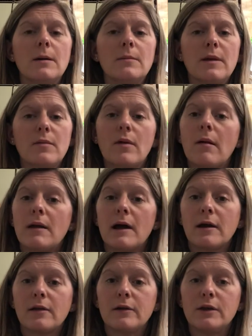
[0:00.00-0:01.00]
They're probably not
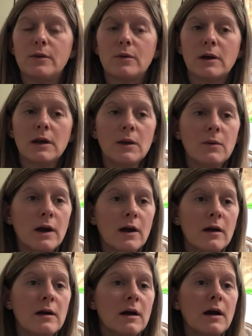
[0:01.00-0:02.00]
going to let you work anywhere,
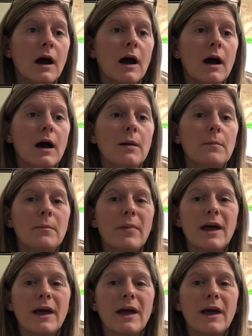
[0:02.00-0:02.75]
but